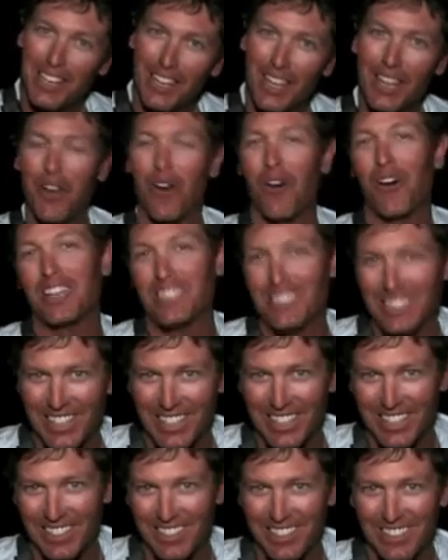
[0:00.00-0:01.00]

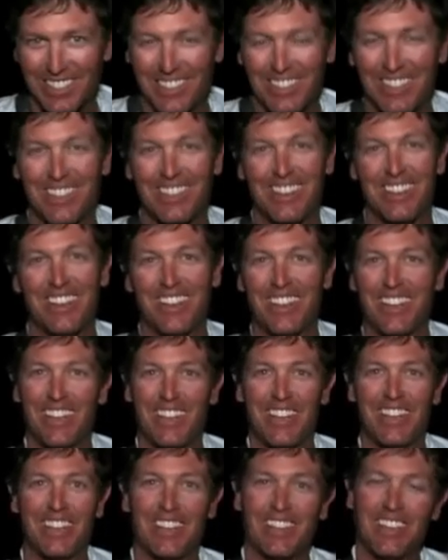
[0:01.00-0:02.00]
lighting.
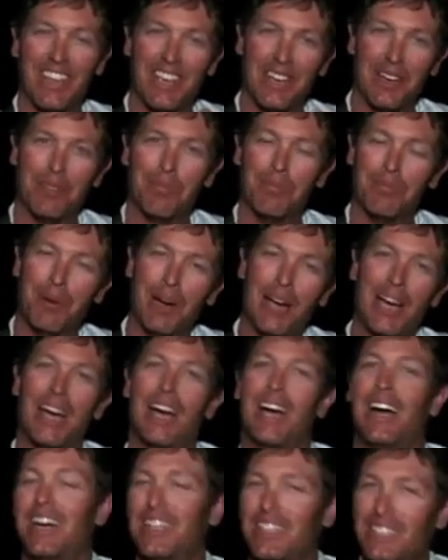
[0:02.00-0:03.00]
Now,
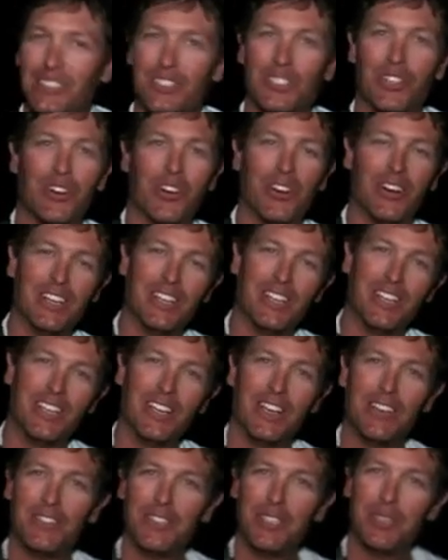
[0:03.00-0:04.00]
Baja Design
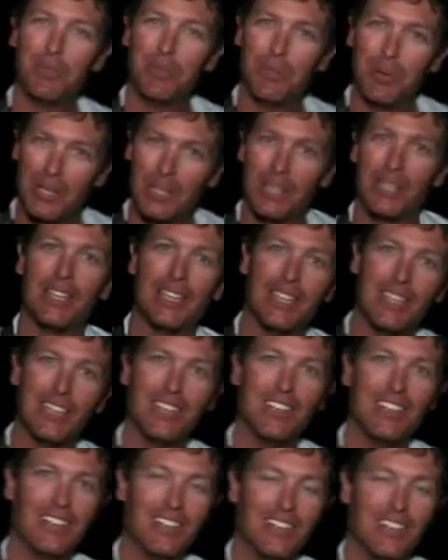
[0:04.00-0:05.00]
have the ability
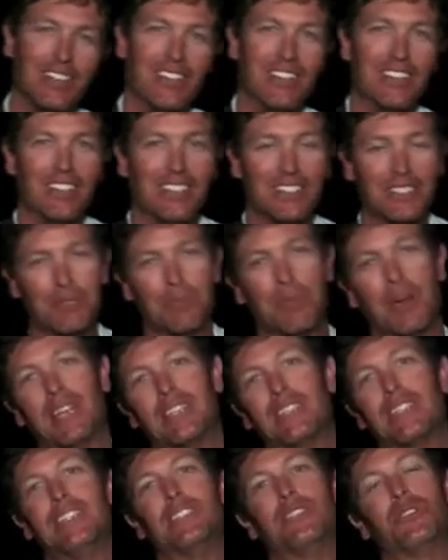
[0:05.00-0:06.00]
to
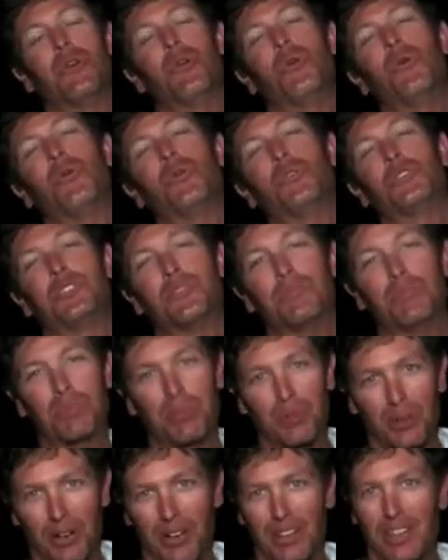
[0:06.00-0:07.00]
make these awesome
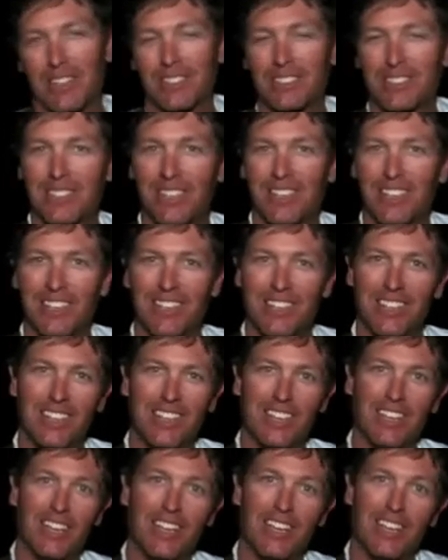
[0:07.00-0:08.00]
products.
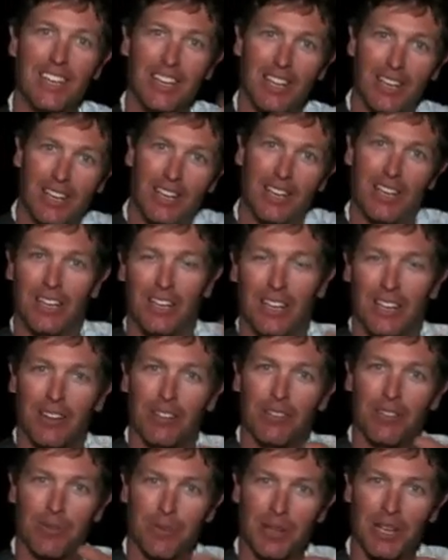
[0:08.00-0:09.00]

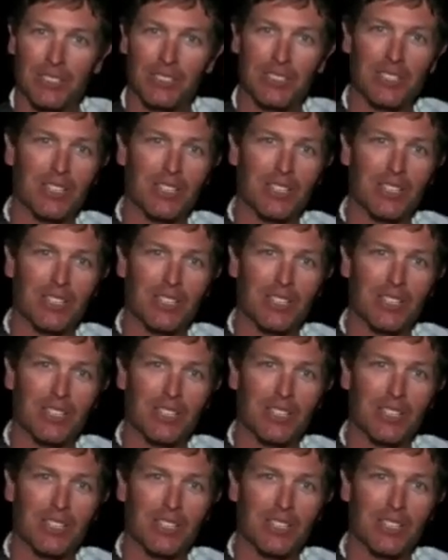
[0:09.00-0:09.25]
From those